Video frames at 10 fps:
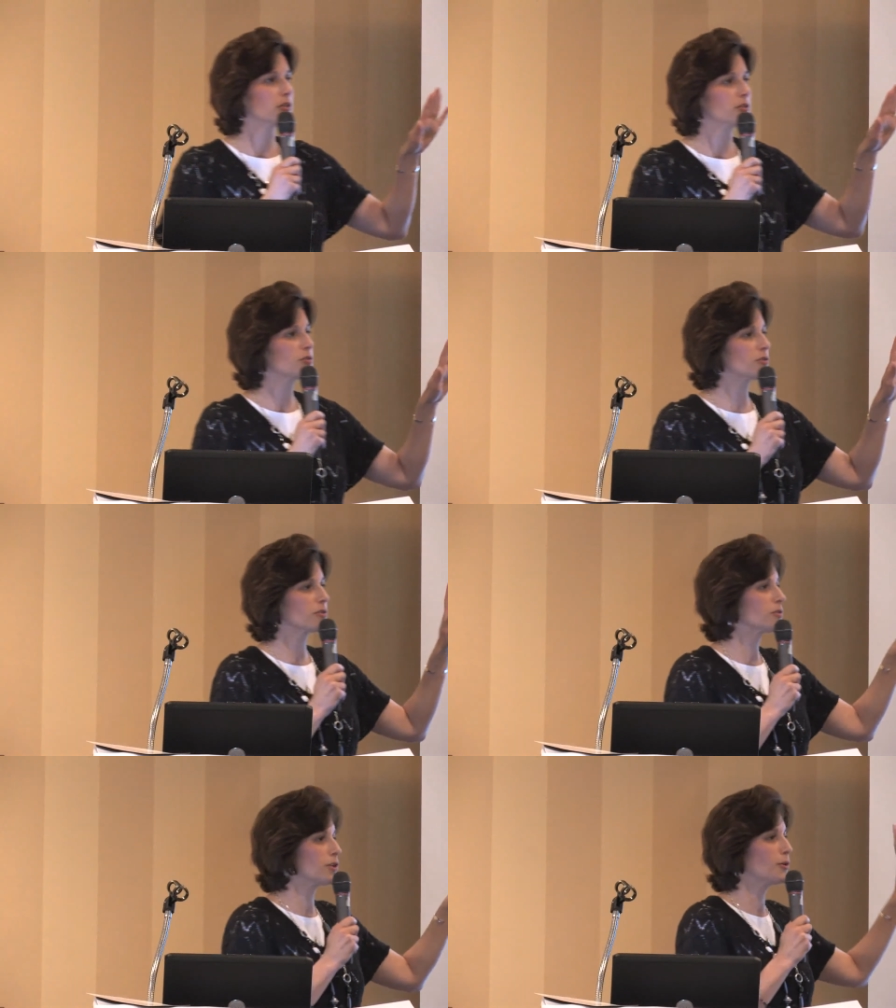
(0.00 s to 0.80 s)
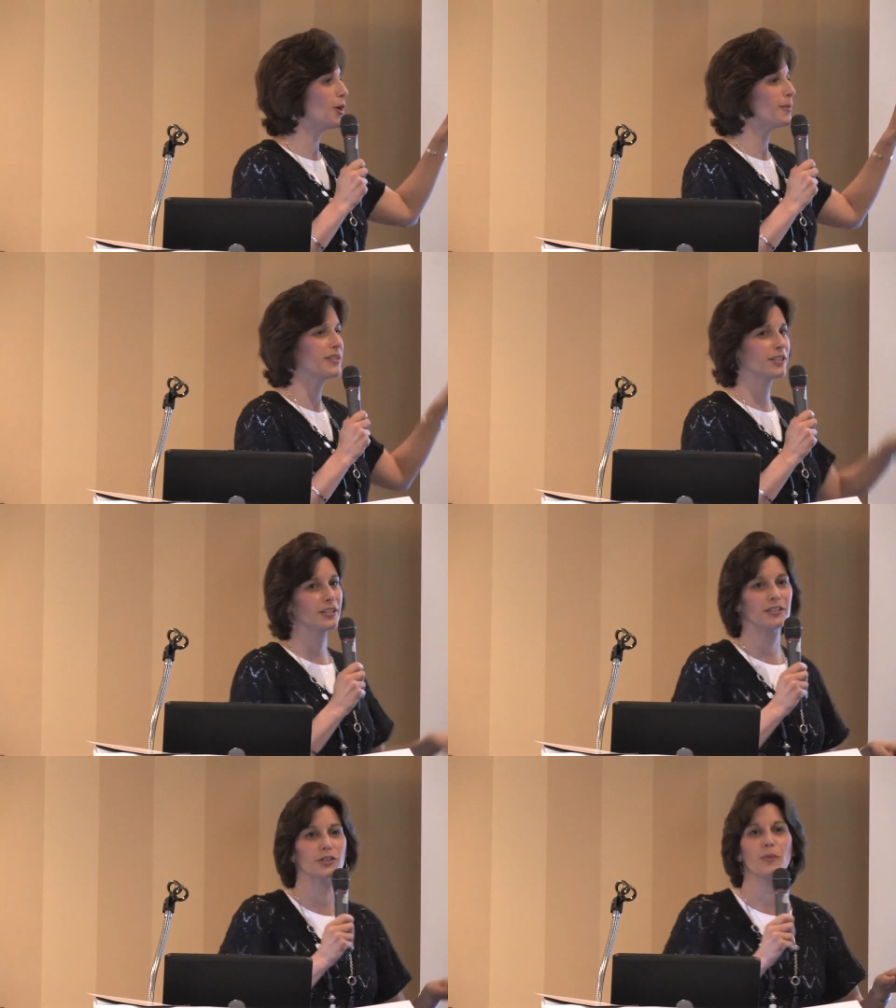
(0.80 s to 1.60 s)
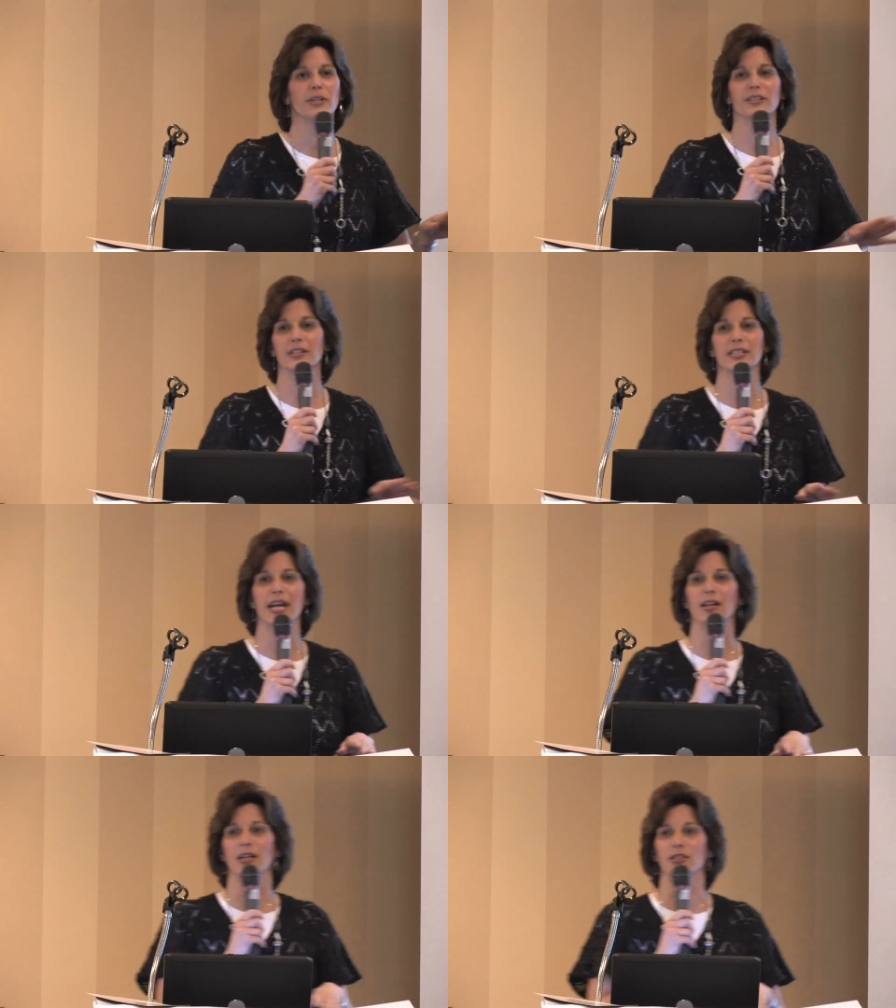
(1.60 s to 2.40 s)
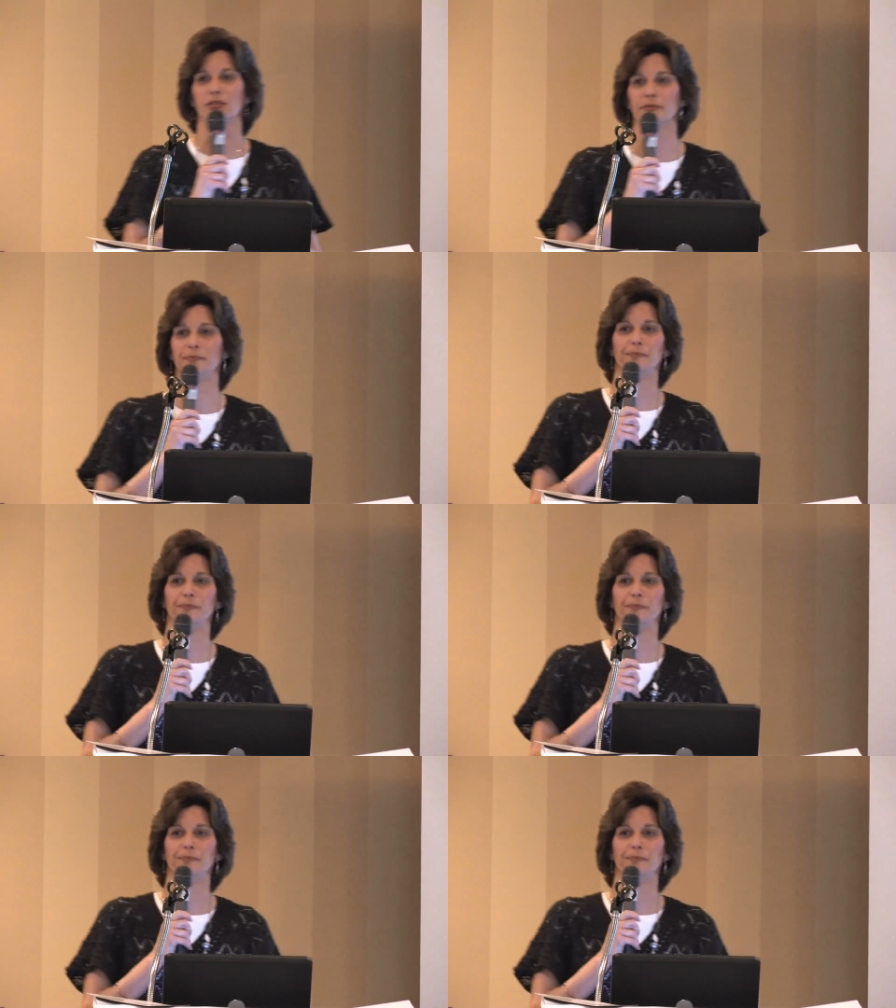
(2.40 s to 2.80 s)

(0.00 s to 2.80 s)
So nobody's gonna tell on you.